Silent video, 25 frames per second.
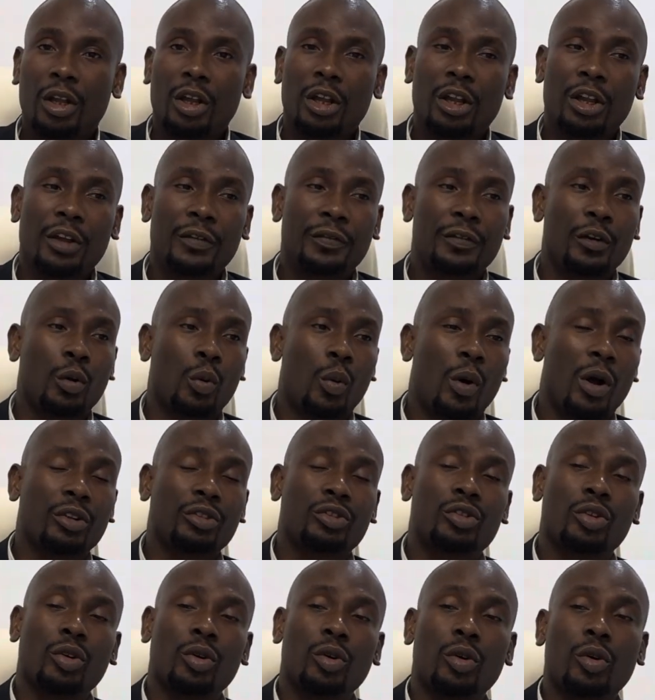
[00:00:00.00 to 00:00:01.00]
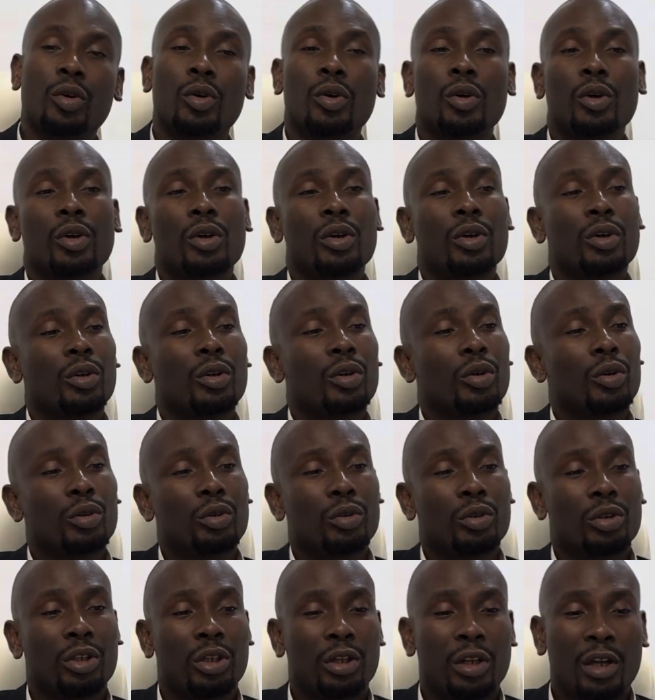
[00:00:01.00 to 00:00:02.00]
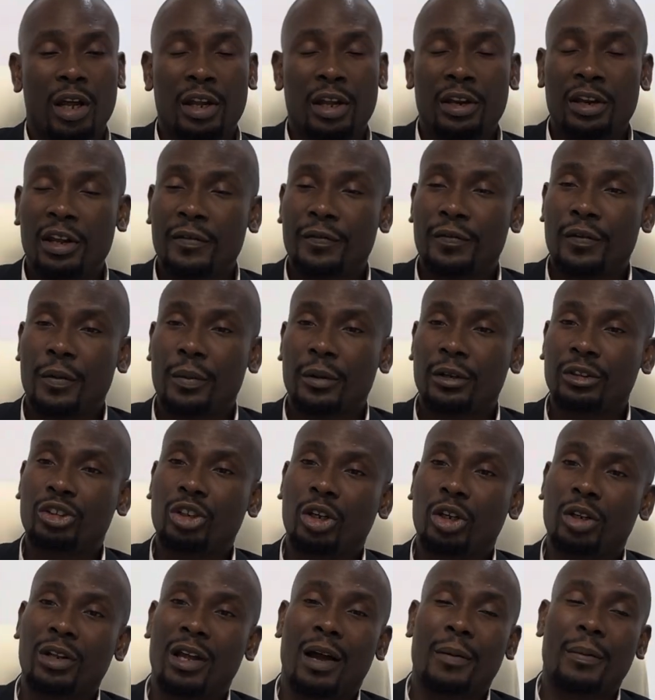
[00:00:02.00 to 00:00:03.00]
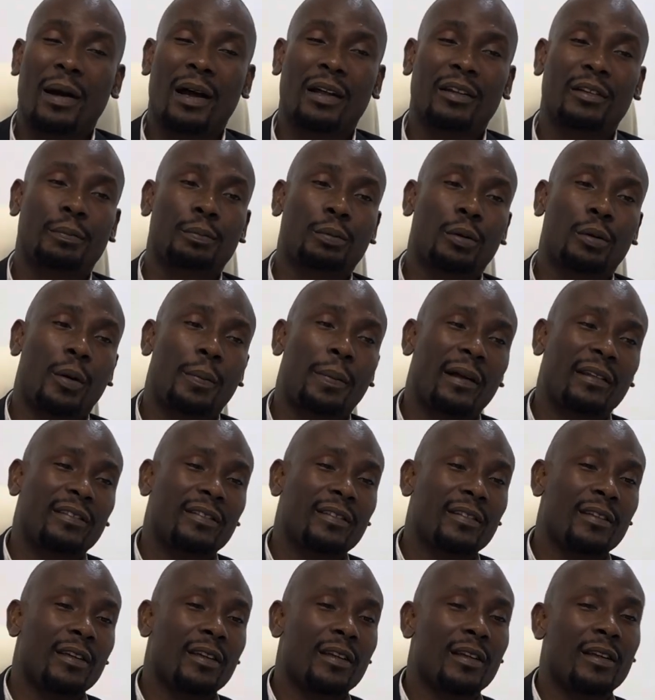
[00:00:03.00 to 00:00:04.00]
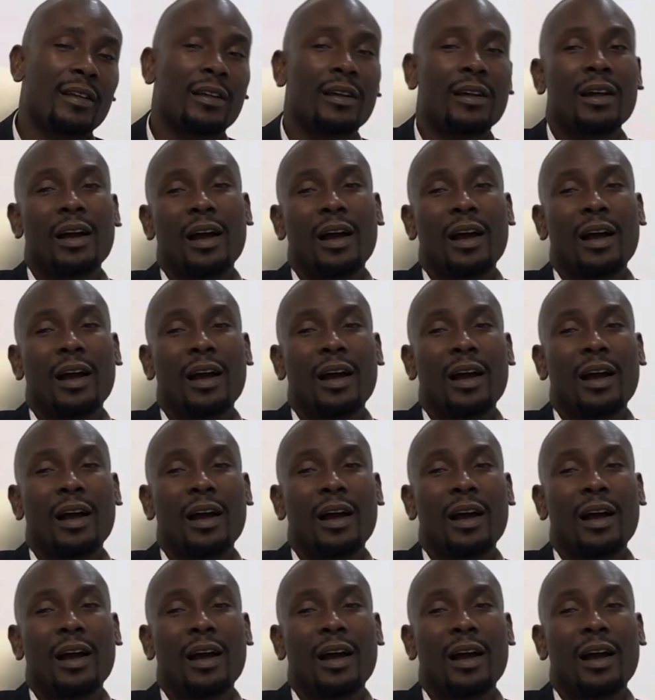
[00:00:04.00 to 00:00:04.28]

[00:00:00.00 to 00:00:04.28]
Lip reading: if you want to any information about the property